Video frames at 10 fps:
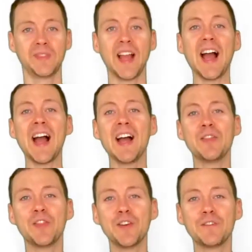
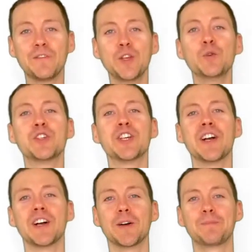And the
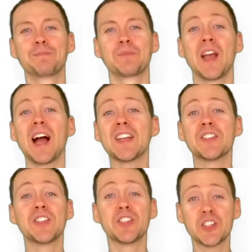future. As
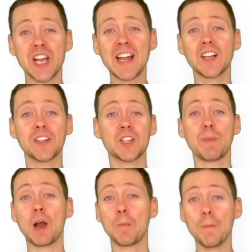this channel is
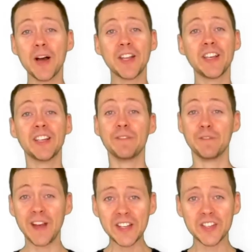about money and
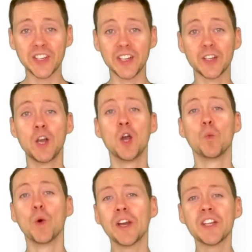investing,
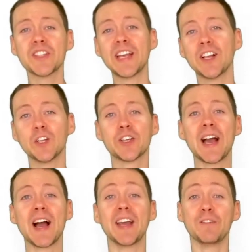we're going to take a look
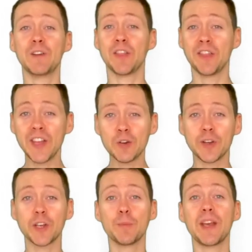at if
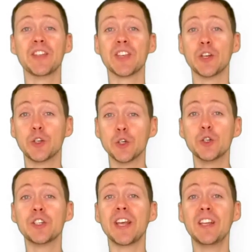Ethereum is a
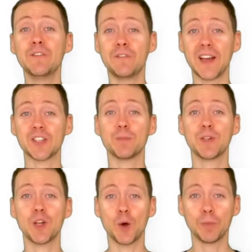good
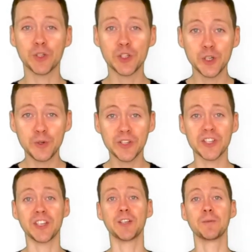investment opportunity,